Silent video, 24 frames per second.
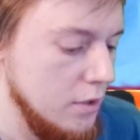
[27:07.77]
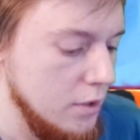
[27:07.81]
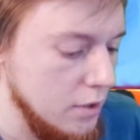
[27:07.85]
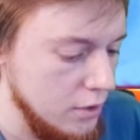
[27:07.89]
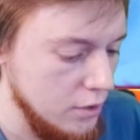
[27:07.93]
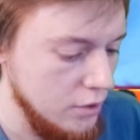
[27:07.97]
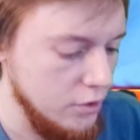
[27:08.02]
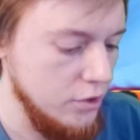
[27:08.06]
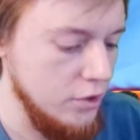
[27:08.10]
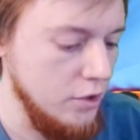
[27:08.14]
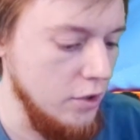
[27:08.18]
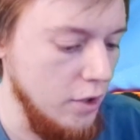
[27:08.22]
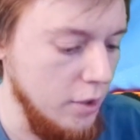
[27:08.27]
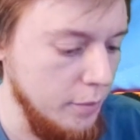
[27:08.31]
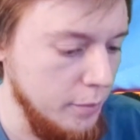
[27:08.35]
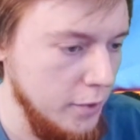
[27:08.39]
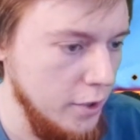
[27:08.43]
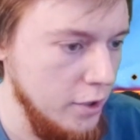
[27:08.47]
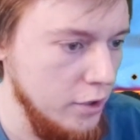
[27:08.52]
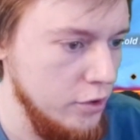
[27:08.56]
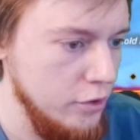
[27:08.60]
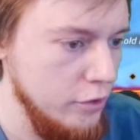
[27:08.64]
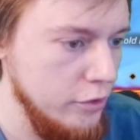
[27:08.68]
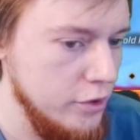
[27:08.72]
So I'm going
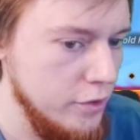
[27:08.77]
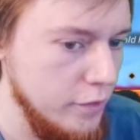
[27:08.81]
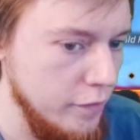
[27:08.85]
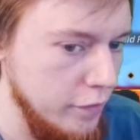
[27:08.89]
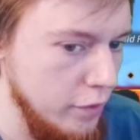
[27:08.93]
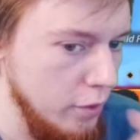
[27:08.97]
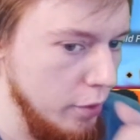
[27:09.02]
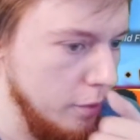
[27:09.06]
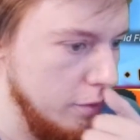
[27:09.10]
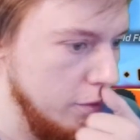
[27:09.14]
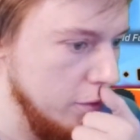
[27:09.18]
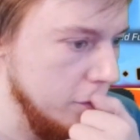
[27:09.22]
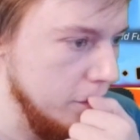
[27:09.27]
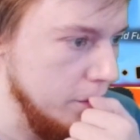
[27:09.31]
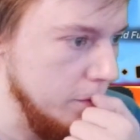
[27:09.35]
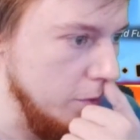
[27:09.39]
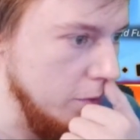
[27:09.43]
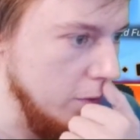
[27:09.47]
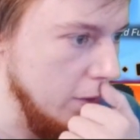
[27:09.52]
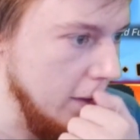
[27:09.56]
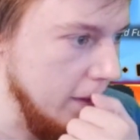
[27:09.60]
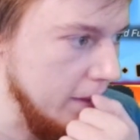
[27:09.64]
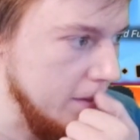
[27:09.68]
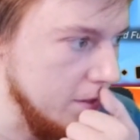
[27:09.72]
to do some full
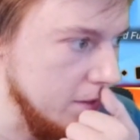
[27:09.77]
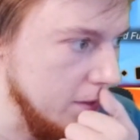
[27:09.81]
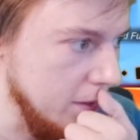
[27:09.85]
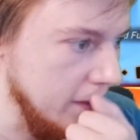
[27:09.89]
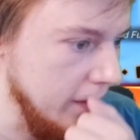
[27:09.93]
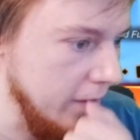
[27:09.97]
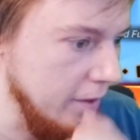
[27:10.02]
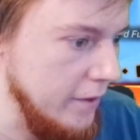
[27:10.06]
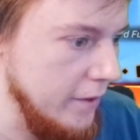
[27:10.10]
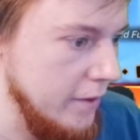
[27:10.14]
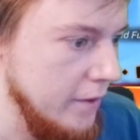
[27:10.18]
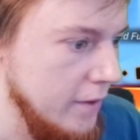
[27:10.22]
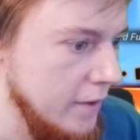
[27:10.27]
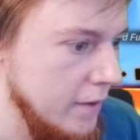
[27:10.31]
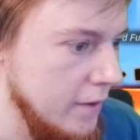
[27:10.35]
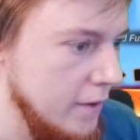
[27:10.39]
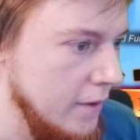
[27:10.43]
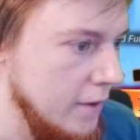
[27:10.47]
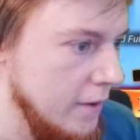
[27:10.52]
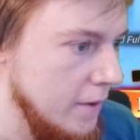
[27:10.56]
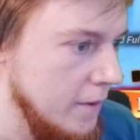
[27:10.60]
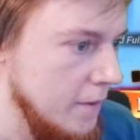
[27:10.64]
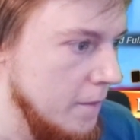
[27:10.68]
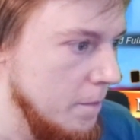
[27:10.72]
control action here.
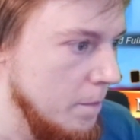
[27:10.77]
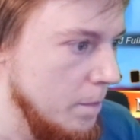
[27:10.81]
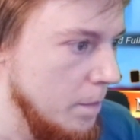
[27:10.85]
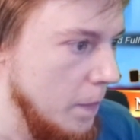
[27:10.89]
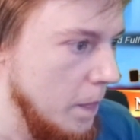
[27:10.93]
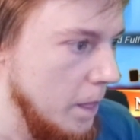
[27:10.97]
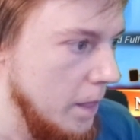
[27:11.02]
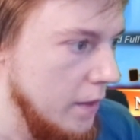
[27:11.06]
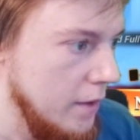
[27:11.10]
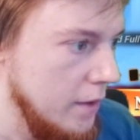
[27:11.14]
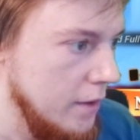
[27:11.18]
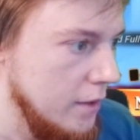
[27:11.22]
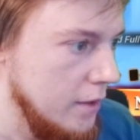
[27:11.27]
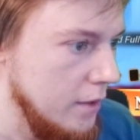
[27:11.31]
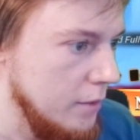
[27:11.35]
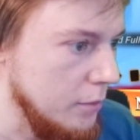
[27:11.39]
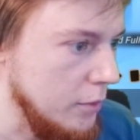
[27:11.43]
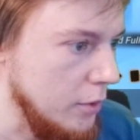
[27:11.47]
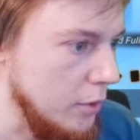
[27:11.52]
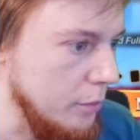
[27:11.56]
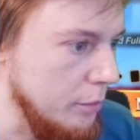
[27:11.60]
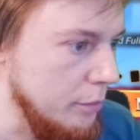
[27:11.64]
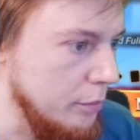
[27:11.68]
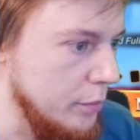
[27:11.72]
I'm
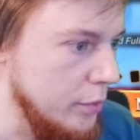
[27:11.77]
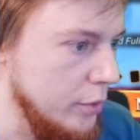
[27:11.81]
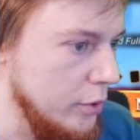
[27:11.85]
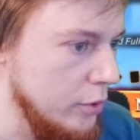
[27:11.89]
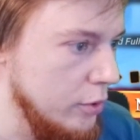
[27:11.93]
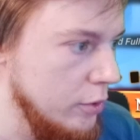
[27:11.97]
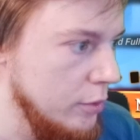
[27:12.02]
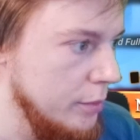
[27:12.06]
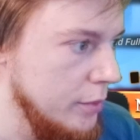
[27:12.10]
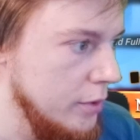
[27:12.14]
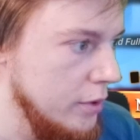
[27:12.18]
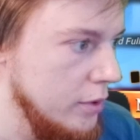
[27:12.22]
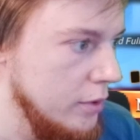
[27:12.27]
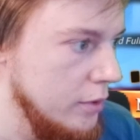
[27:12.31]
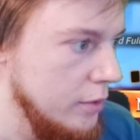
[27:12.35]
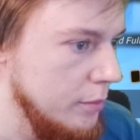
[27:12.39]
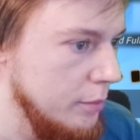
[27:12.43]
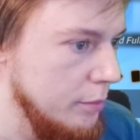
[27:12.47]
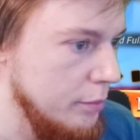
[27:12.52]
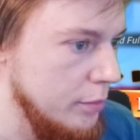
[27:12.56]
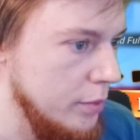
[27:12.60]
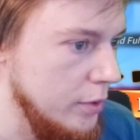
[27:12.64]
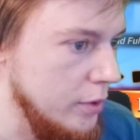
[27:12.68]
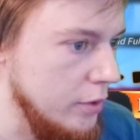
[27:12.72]
going to boom,
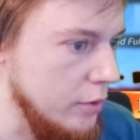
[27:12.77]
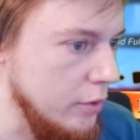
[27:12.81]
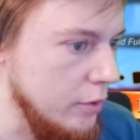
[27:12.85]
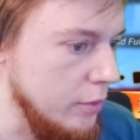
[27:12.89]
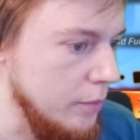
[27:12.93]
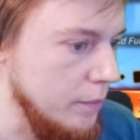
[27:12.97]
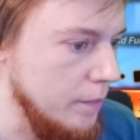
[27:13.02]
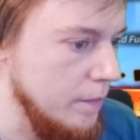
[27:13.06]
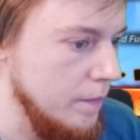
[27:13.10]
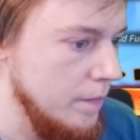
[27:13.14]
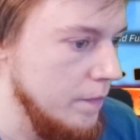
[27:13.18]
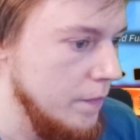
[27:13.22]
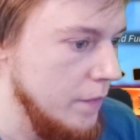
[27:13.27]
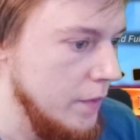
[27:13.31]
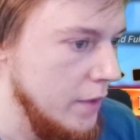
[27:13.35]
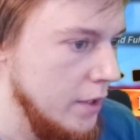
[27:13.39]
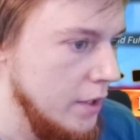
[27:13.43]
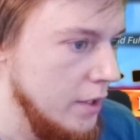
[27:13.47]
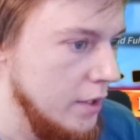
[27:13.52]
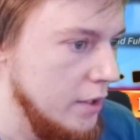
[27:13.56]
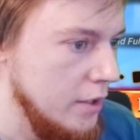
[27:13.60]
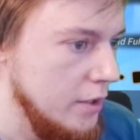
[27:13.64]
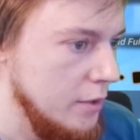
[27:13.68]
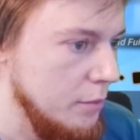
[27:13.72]
boom,
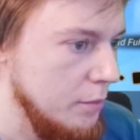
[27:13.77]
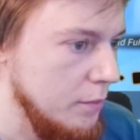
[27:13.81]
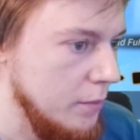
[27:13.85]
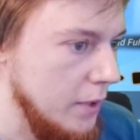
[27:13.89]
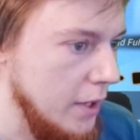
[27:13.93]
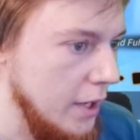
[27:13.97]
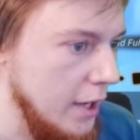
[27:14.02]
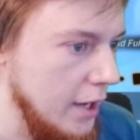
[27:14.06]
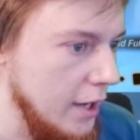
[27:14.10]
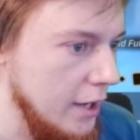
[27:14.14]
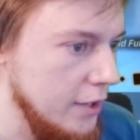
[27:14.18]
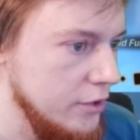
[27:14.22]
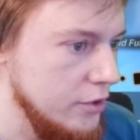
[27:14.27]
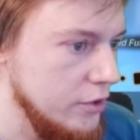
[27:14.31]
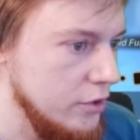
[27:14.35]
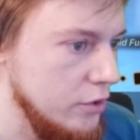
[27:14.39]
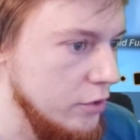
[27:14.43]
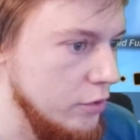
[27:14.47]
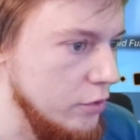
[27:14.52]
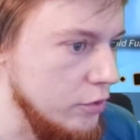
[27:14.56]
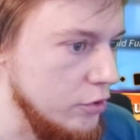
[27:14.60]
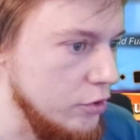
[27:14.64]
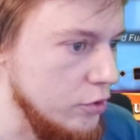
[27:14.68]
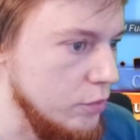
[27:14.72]
cast
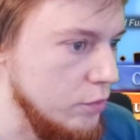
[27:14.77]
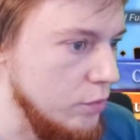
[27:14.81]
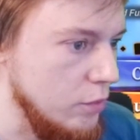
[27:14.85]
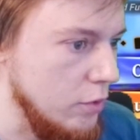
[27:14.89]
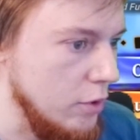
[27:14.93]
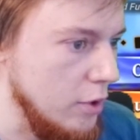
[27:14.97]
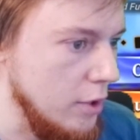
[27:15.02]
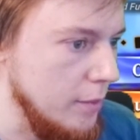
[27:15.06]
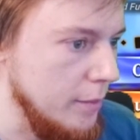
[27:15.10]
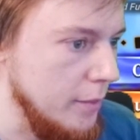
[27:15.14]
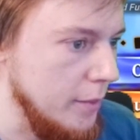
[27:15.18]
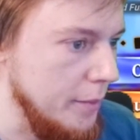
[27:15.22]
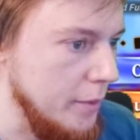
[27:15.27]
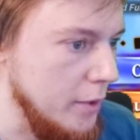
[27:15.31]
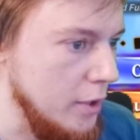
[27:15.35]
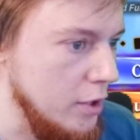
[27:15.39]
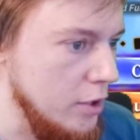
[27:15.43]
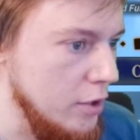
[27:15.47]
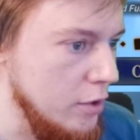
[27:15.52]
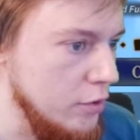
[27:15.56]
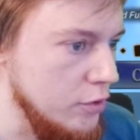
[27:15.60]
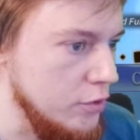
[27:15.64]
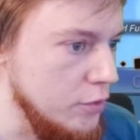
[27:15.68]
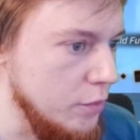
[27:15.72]
Scute Swarm, and I'm going to
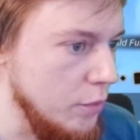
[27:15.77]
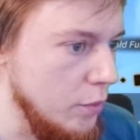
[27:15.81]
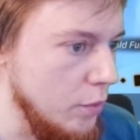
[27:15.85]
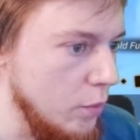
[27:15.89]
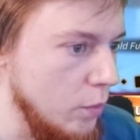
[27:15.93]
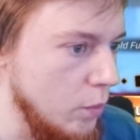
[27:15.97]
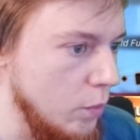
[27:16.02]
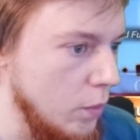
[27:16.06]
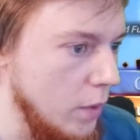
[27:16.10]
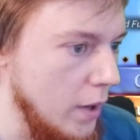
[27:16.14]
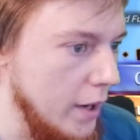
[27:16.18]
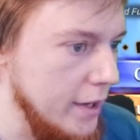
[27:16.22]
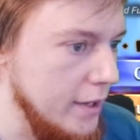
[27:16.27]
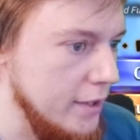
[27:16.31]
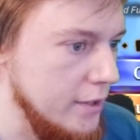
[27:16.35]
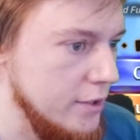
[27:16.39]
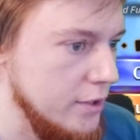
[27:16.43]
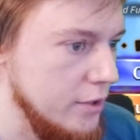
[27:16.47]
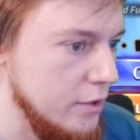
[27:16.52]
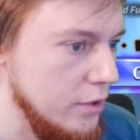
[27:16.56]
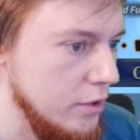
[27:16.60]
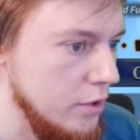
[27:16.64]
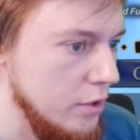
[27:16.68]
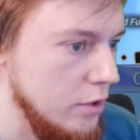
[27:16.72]
use white,
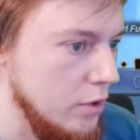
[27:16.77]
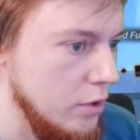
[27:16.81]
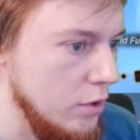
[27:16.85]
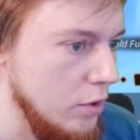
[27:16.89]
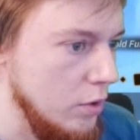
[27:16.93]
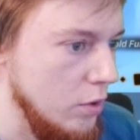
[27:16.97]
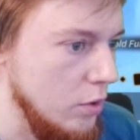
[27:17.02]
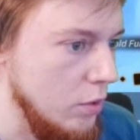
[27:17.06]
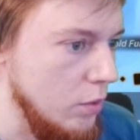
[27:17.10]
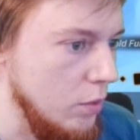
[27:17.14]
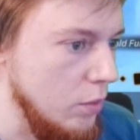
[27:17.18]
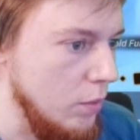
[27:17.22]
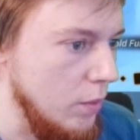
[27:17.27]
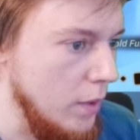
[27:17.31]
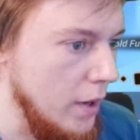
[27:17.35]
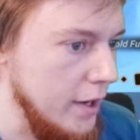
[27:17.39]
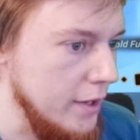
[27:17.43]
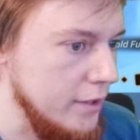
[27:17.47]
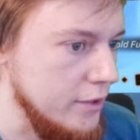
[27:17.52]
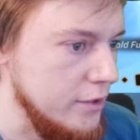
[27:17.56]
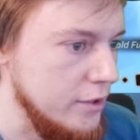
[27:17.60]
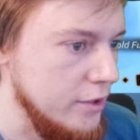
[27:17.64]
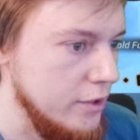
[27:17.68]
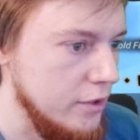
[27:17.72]

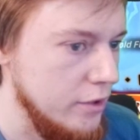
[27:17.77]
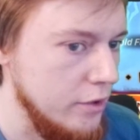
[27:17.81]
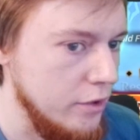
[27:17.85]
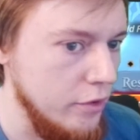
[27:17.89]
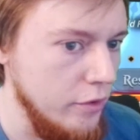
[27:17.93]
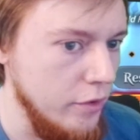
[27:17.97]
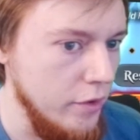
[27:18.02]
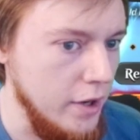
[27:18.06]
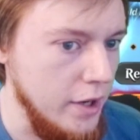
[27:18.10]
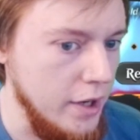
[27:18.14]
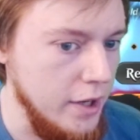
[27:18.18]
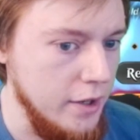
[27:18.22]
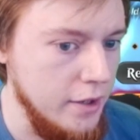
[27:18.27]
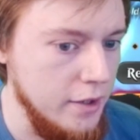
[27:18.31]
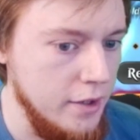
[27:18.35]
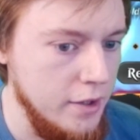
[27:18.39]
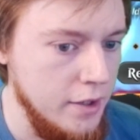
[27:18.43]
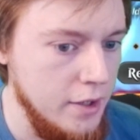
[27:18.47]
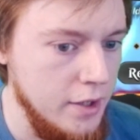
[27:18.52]
white, green.